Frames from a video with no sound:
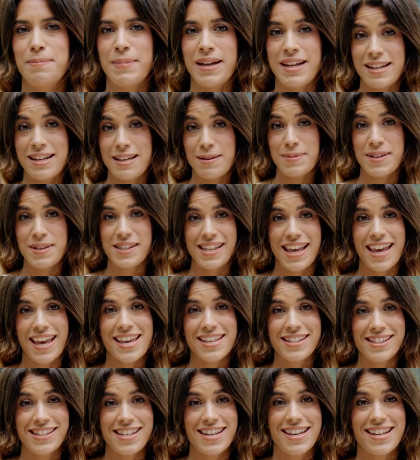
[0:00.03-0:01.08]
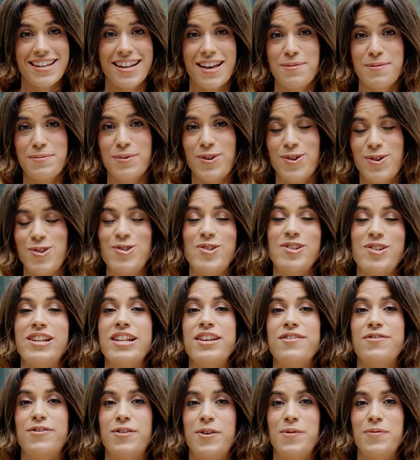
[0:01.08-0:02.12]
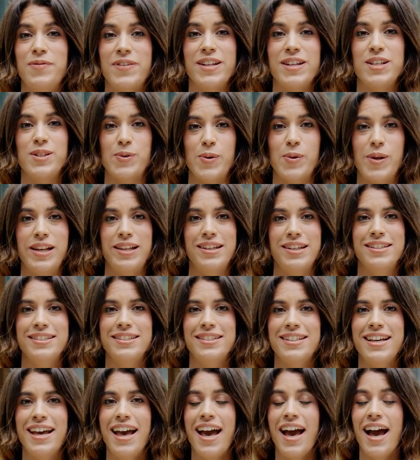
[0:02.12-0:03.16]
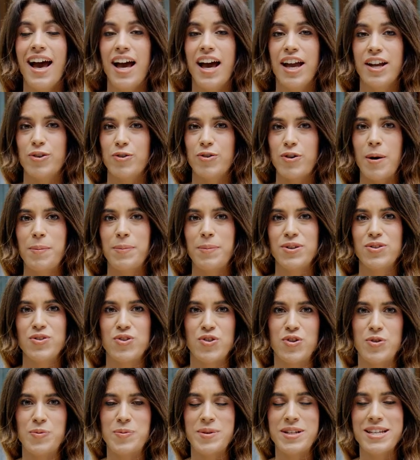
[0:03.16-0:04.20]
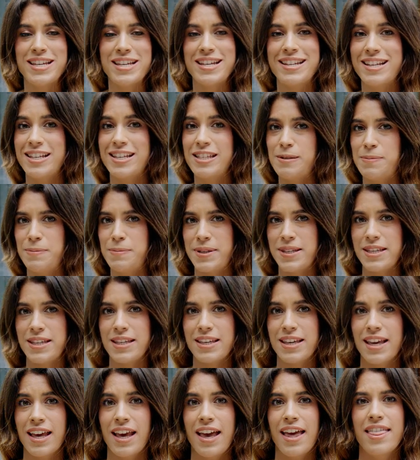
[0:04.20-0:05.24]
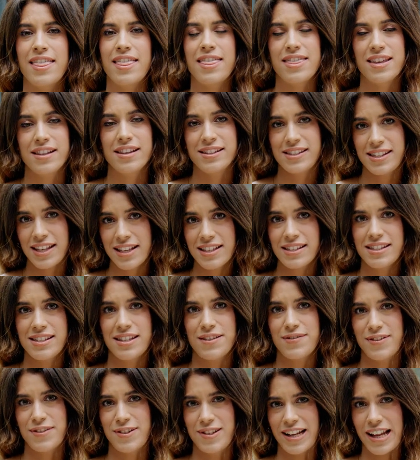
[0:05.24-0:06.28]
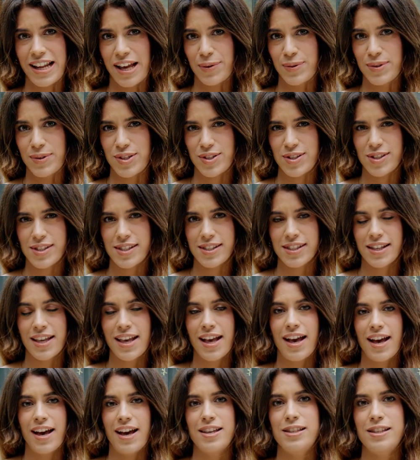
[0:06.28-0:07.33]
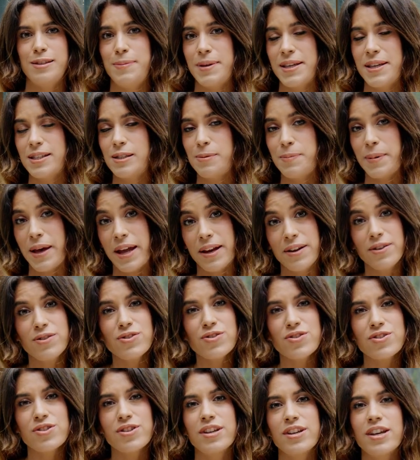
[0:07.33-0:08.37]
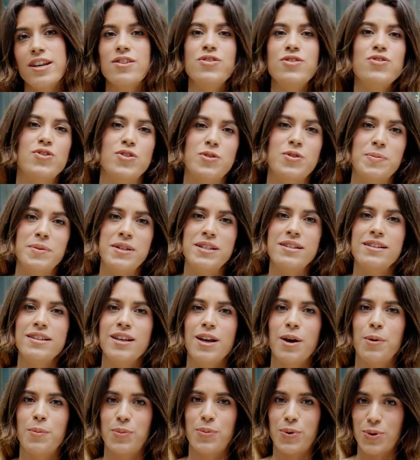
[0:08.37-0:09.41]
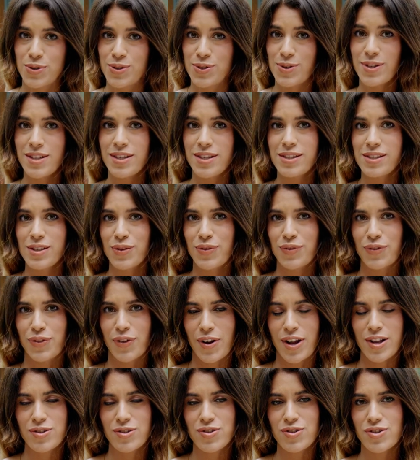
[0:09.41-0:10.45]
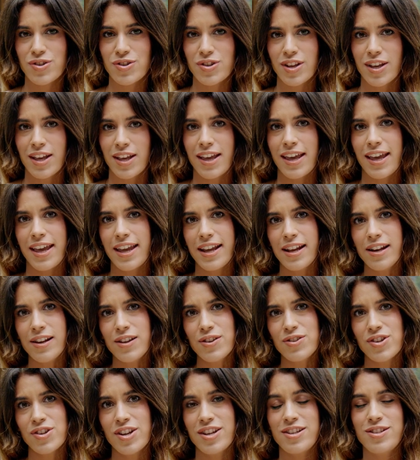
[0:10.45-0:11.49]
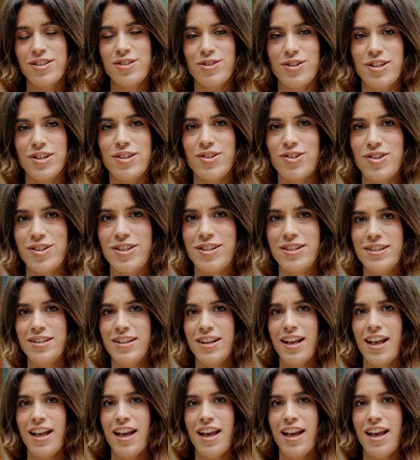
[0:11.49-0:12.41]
My name is A C and I'm originally from Venezuela. I grew up in Germany and I speak six different languages. I speak Spanish and German, Portuguese, French, English and Indonesian.